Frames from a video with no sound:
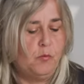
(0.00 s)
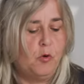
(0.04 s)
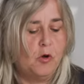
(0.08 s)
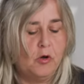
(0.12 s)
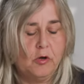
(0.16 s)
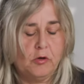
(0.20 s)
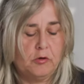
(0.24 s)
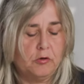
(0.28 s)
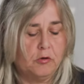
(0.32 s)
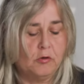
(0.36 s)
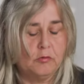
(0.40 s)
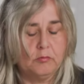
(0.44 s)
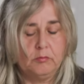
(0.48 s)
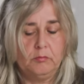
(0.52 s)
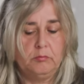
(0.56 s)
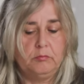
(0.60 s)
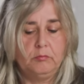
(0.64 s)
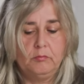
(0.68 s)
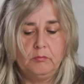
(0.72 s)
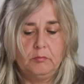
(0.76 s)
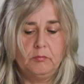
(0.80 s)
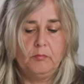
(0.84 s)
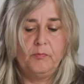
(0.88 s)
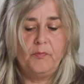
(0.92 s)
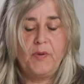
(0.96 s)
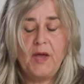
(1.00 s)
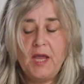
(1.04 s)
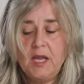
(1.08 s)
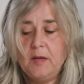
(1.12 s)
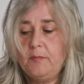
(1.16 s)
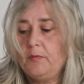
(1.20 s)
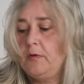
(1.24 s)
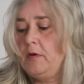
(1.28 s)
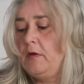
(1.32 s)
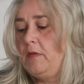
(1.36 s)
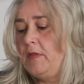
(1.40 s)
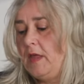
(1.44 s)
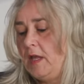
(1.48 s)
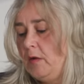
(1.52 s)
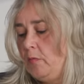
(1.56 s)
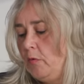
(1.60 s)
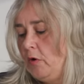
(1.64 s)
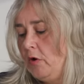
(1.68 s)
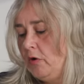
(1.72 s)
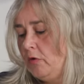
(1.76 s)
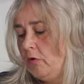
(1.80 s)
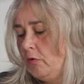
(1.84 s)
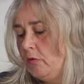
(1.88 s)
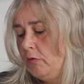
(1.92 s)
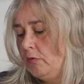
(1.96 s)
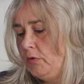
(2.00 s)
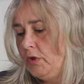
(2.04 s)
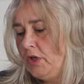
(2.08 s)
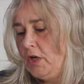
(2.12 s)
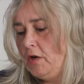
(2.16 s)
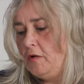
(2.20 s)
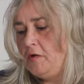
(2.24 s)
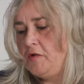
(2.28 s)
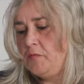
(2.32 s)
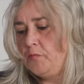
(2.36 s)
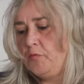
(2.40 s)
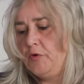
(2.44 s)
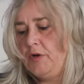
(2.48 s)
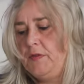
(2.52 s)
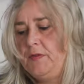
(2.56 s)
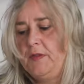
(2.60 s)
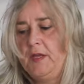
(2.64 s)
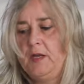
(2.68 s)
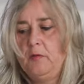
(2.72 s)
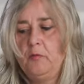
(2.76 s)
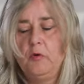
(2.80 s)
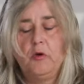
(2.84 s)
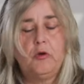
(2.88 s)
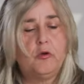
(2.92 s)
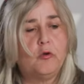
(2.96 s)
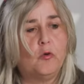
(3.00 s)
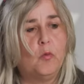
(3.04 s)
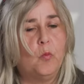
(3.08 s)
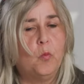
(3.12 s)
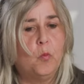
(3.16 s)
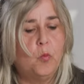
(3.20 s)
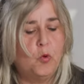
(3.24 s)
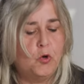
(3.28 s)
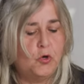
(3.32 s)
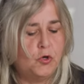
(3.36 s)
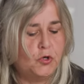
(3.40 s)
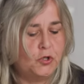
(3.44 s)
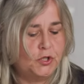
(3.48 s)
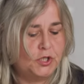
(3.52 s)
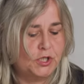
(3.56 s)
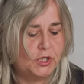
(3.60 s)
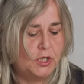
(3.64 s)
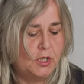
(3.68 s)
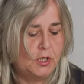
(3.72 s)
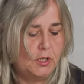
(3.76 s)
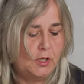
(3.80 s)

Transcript: work on paper, they work on newsprint, they work on wood,